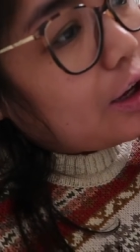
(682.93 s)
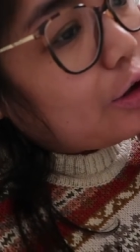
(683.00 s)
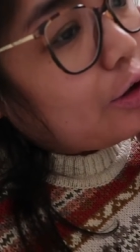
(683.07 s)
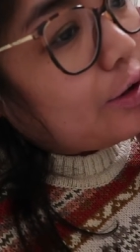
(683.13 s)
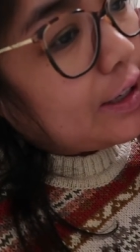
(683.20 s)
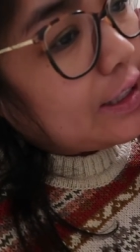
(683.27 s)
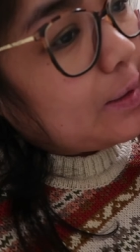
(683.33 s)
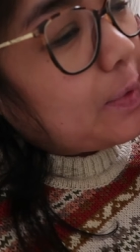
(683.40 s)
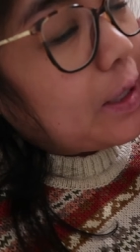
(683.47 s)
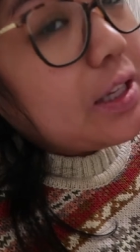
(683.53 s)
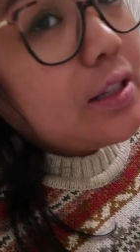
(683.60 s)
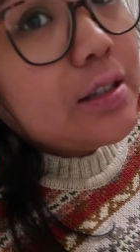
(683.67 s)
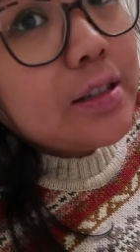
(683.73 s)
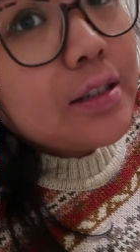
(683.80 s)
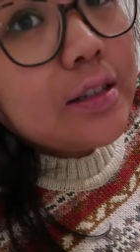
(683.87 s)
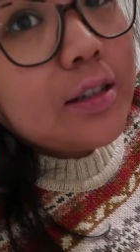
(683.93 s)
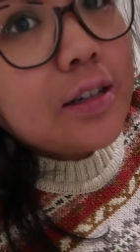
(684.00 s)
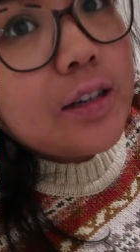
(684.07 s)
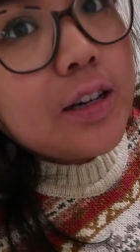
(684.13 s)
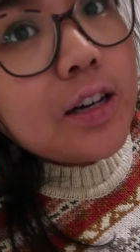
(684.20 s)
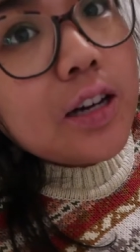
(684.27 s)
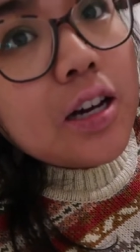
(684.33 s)
Christmas.
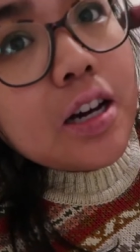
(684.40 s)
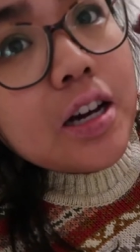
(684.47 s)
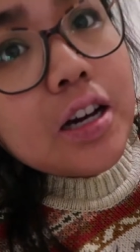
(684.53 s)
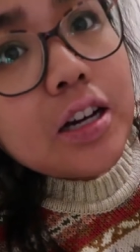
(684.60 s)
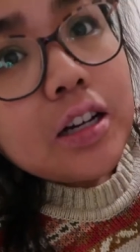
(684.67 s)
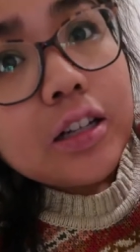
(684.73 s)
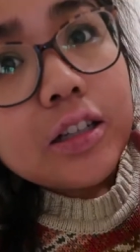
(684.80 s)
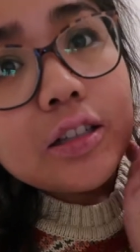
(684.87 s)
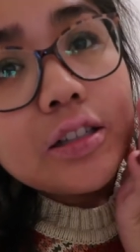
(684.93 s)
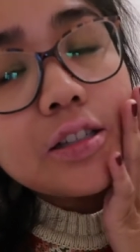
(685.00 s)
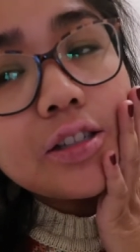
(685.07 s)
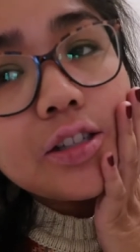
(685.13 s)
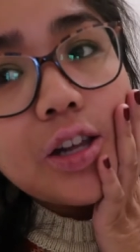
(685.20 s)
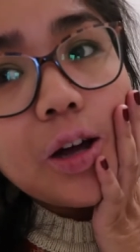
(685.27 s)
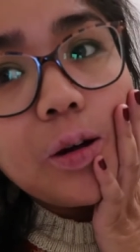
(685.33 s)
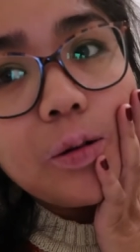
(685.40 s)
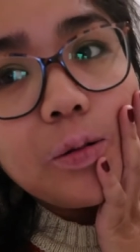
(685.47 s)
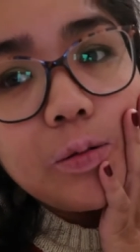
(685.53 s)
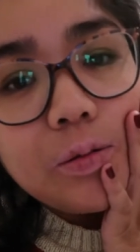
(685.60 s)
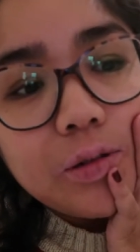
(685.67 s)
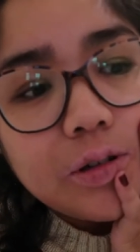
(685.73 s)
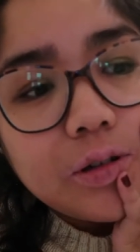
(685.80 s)

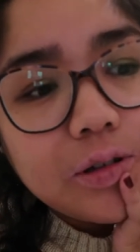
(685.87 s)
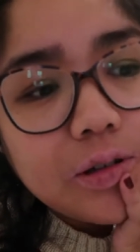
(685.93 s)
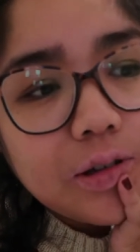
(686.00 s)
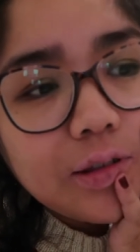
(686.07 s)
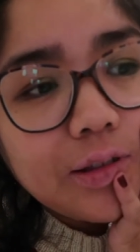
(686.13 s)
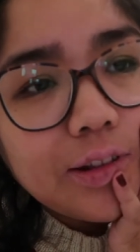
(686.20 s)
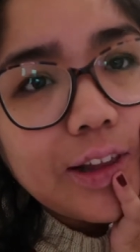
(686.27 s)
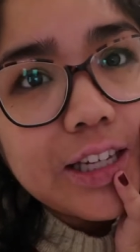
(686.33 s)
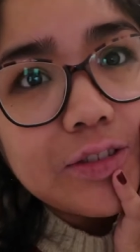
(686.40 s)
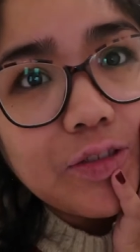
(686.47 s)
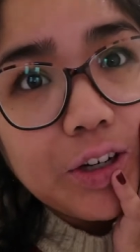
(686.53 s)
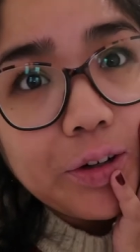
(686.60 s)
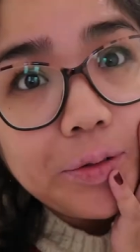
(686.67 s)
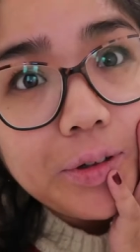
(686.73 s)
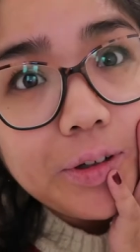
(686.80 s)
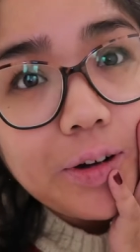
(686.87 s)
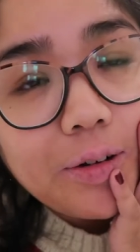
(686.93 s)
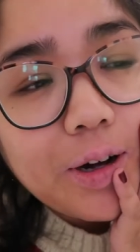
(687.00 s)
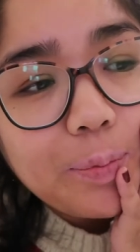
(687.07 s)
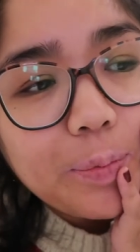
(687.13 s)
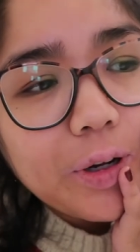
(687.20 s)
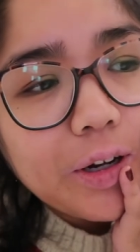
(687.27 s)
So the last video will go
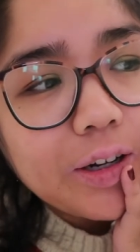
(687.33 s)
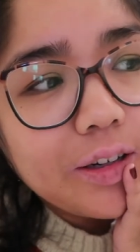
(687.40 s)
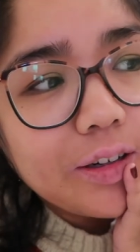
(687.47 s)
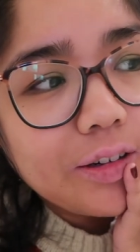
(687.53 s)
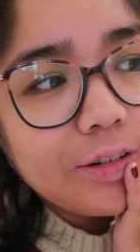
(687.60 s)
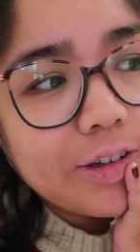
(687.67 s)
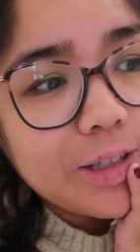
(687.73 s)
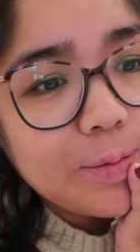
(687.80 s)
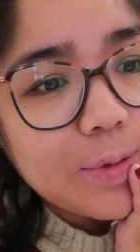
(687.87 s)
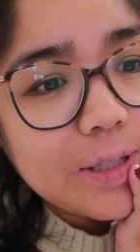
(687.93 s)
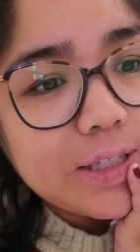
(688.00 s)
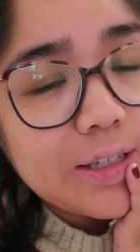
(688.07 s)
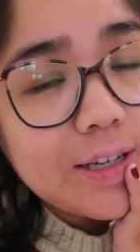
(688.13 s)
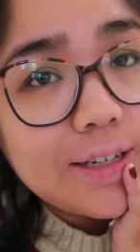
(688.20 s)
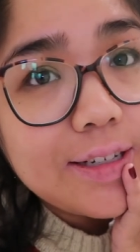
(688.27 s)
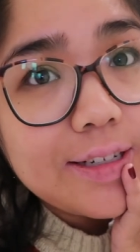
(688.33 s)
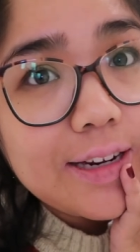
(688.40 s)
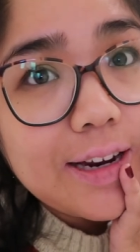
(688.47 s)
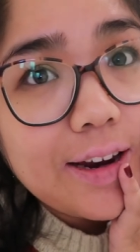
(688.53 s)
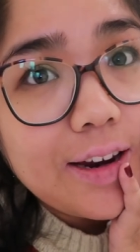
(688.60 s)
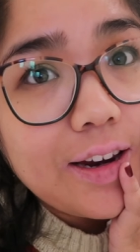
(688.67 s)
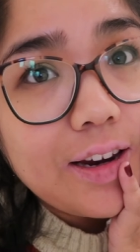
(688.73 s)
up on Christmas
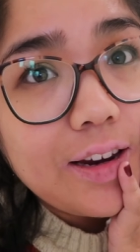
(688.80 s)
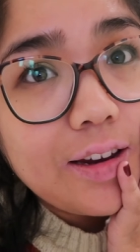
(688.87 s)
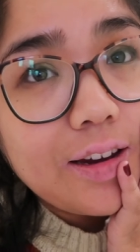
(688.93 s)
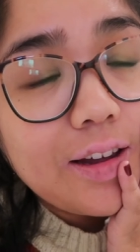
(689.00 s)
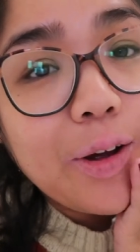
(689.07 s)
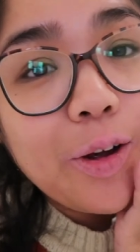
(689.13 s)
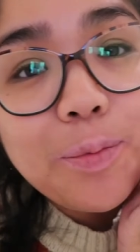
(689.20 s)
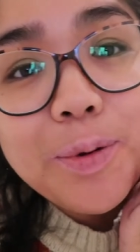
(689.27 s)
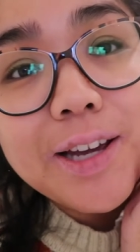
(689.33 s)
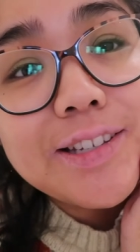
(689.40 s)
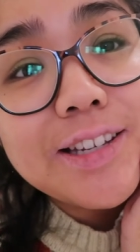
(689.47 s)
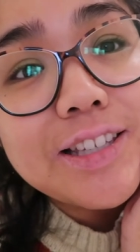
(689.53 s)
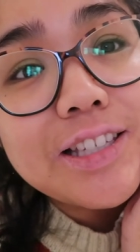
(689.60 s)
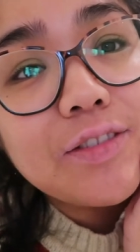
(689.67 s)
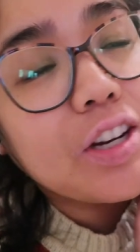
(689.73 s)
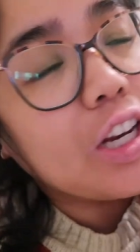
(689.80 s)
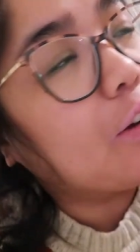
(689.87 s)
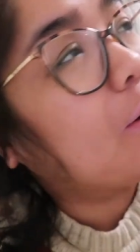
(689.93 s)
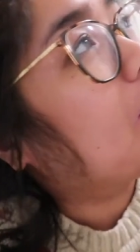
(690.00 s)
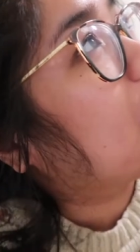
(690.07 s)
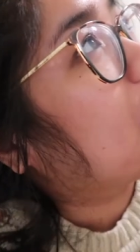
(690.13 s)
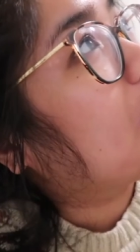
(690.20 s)
Day. I hope you guys like this video.
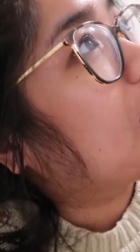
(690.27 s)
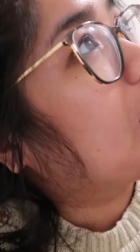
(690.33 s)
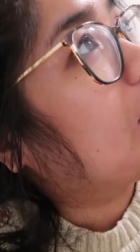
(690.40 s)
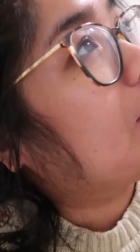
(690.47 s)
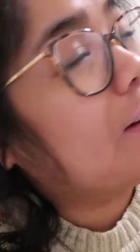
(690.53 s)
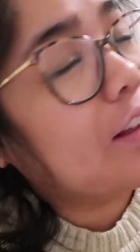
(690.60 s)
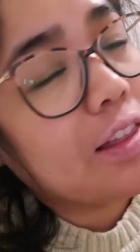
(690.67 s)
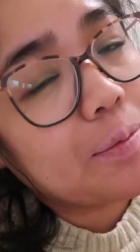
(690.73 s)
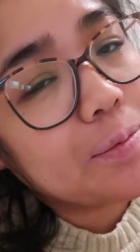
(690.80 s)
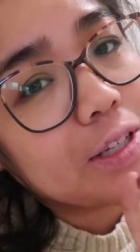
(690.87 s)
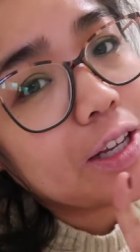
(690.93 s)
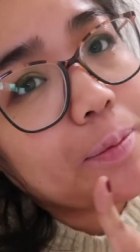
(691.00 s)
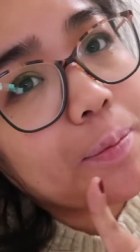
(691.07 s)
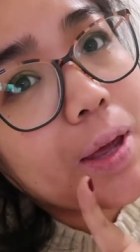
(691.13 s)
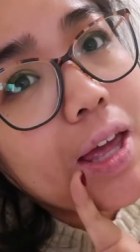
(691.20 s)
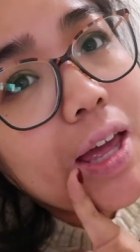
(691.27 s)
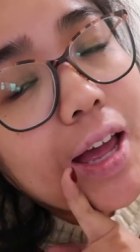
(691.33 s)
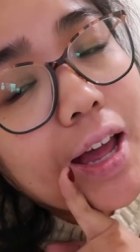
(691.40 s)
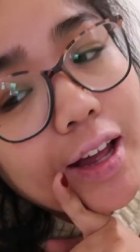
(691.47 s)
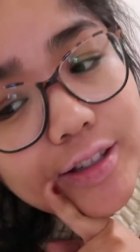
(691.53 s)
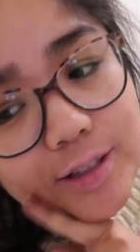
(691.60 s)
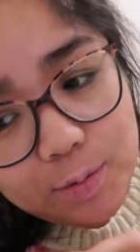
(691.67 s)
If you did, give it a thumbs up
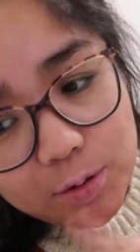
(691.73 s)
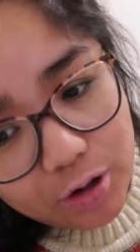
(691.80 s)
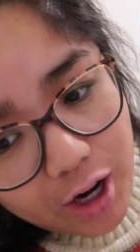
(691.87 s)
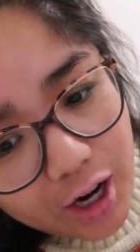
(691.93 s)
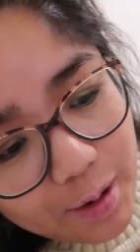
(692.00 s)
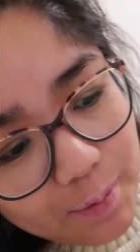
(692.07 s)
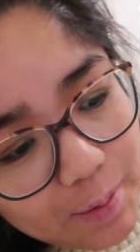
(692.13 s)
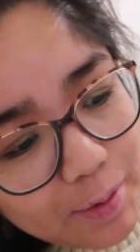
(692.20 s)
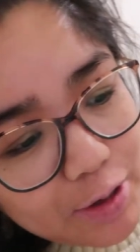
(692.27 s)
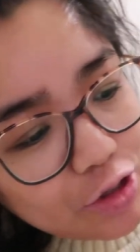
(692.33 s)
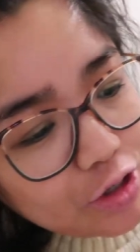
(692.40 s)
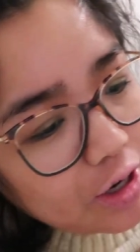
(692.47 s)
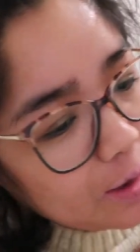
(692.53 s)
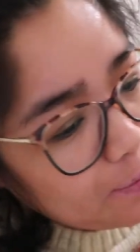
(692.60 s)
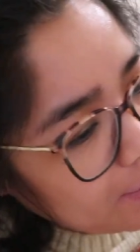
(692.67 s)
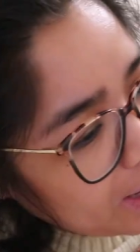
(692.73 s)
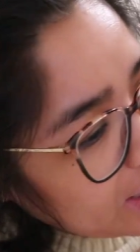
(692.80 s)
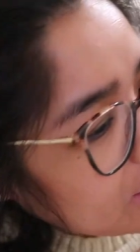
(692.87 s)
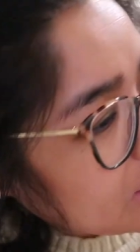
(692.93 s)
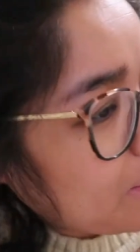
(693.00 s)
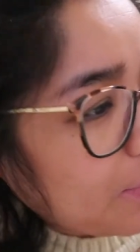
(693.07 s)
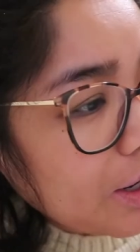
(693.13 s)
and subscribe, and make sure to come
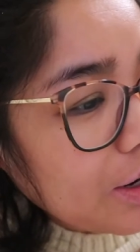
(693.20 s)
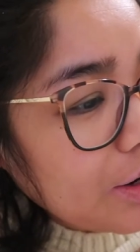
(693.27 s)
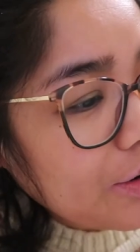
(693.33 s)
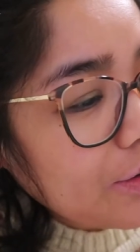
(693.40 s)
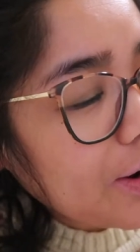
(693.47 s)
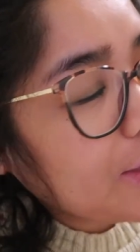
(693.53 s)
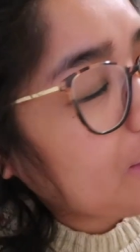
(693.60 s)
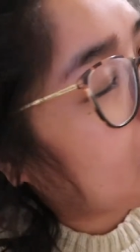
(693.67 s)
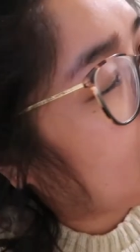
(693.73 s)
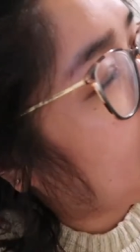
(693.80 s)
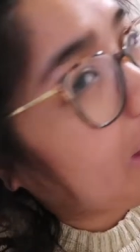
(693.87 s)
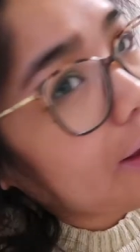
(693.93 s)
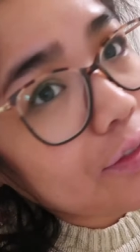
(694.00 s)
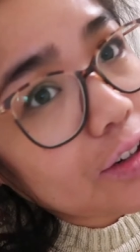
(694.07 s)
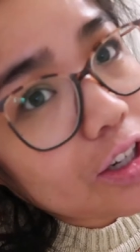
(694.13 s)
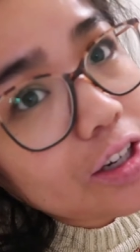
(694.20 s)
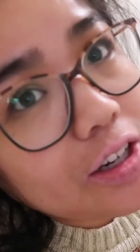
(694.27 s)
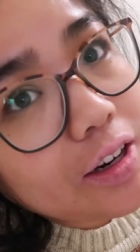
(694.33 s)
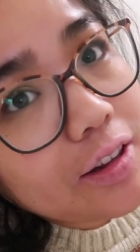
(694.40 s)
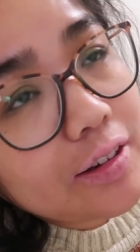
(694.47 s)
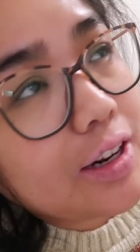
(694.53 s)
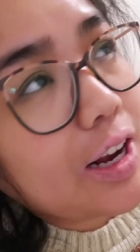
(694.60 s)
back tomorrow and the day after
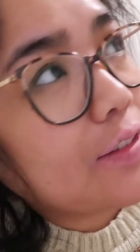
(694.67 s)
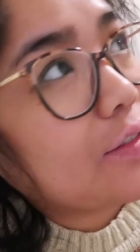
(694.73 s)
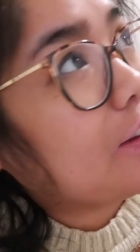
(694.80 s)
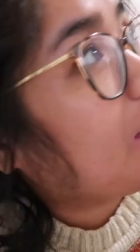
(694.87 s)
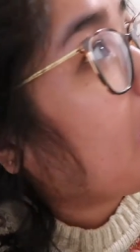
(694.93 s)
and the day after